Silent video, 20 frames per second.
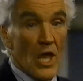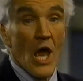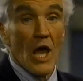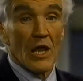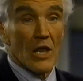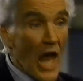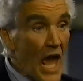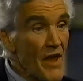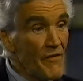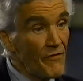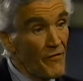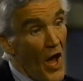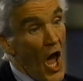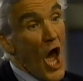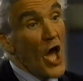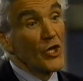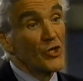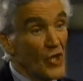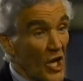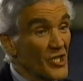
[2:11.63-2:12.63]
Life
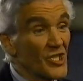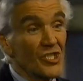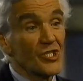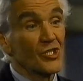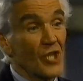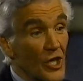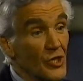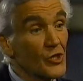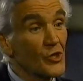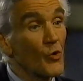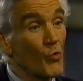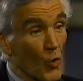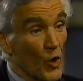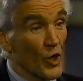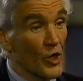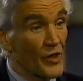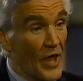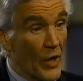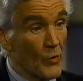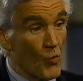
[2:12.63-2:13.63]
just doesn't work
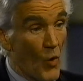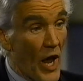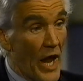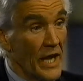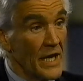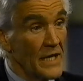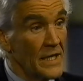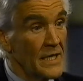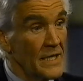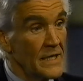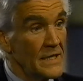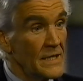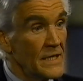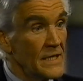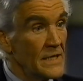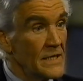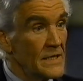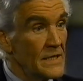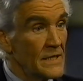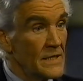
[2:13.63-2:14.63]
that way.
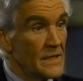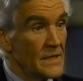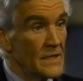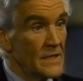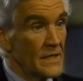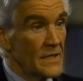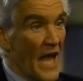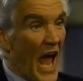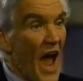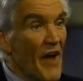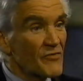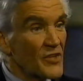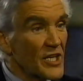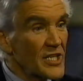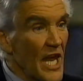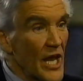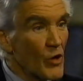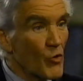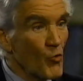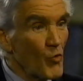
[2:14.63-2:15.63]
You have to
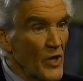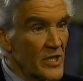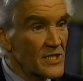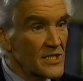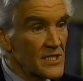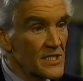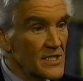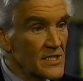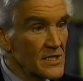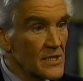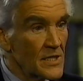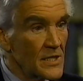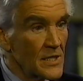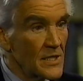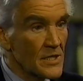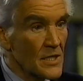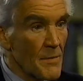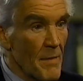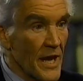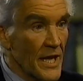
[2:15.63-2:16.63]
take risks
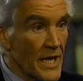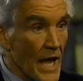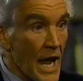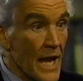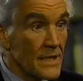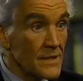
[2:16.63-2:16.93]
to make gains.